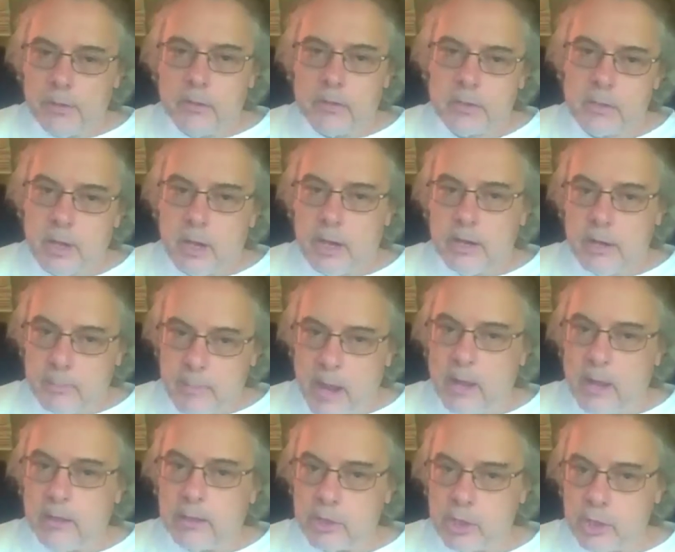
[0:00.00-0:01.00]
And then this guy
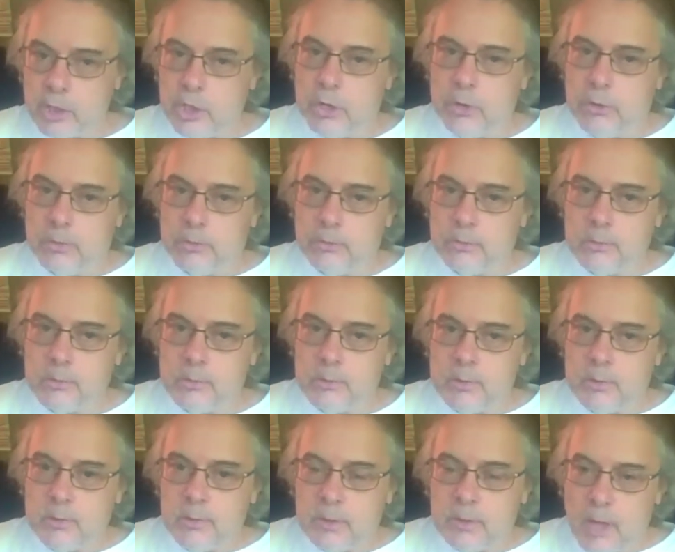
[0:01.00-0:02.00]
named Alex
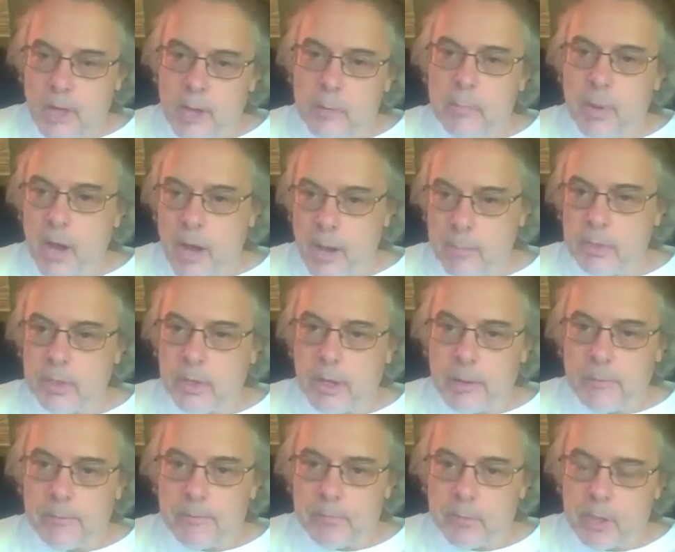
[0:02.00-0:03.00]
Jones like popped
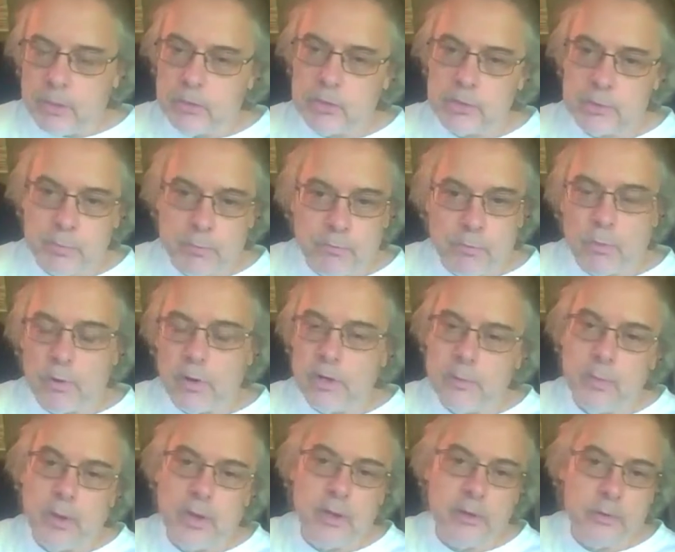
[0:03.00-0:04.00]
up. And this is before
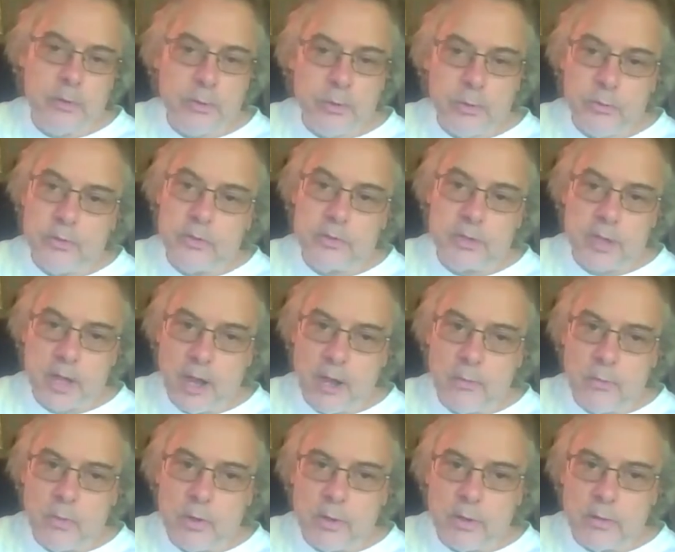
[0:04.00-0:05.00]
anybody knew who this
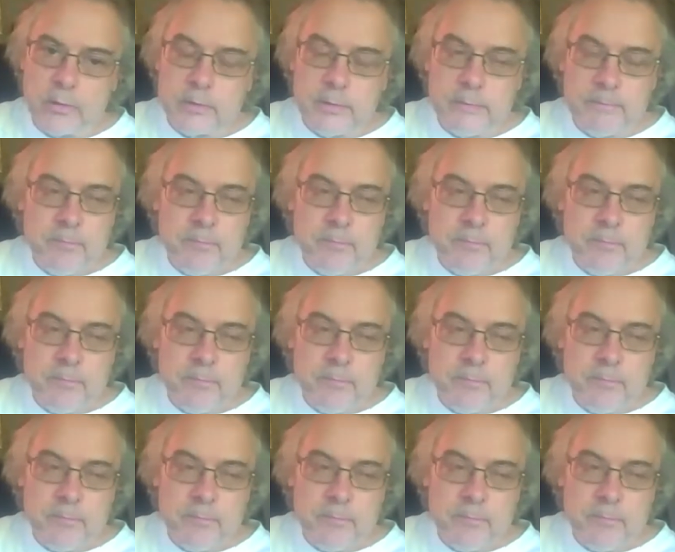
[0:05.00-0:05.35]
guy was.